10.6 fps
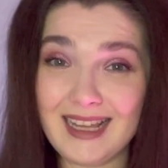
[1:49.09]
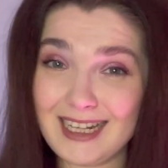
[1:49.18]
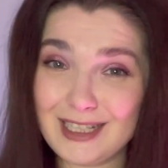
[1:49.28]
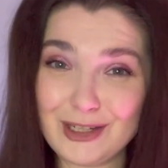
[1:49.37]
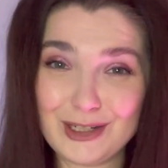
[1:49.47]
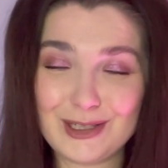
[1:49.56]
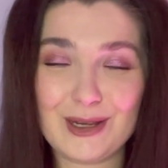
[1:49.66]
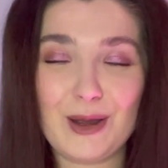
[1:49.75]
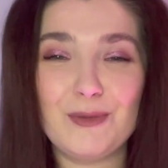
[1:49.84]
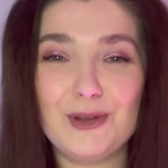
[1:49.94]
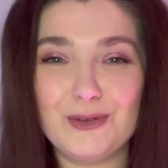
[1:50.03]
That's a good
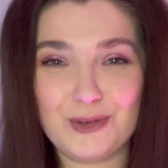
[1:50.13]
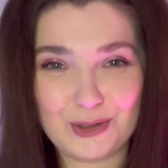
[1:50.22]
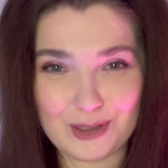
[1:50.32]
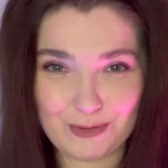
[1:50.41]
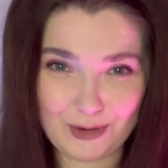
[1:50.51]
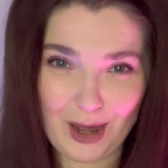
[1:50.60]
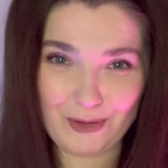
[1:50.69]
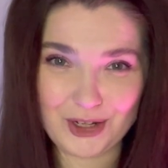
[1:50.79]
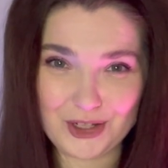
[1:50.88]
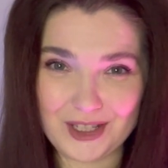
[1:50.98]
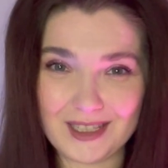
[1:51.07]
example of using fry
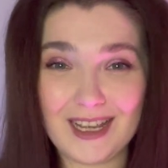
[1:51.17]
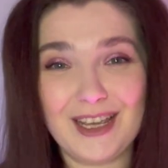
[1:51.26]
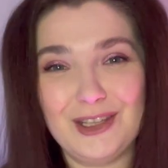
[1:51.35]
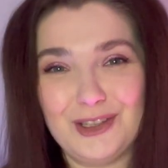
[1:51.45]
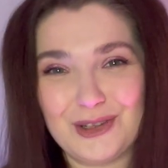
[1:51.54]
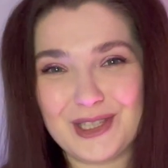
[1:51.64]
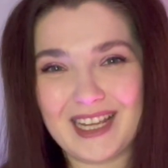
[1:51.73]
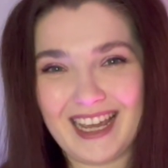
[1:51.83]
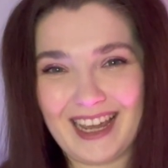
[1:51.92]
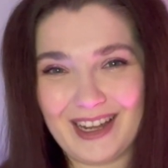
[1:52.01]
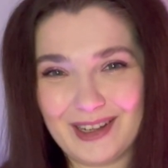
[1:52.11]
register in your
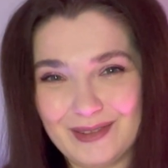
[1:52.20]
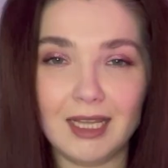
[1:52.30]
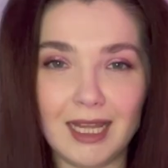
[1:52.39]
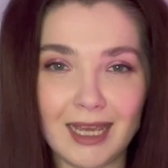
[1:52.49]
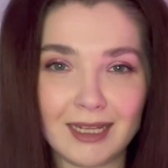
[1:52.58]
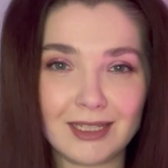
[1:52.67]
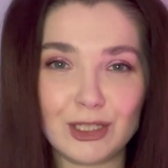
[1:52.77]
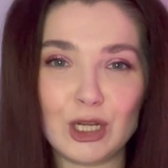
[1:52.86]
singing. Next,